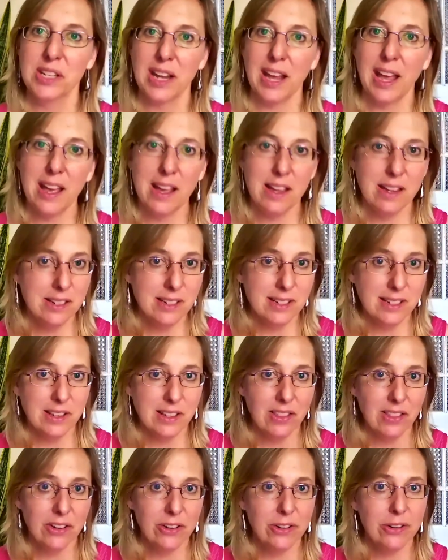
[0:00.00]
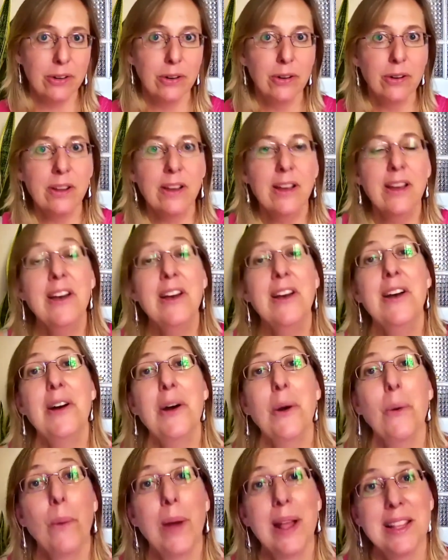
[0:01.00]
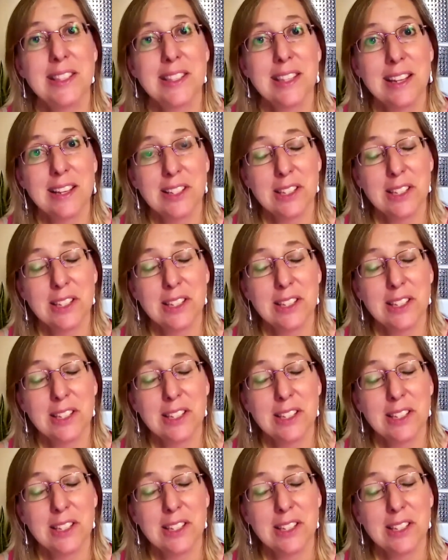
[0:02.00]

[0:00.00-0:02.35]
and 3rd Wednesdays of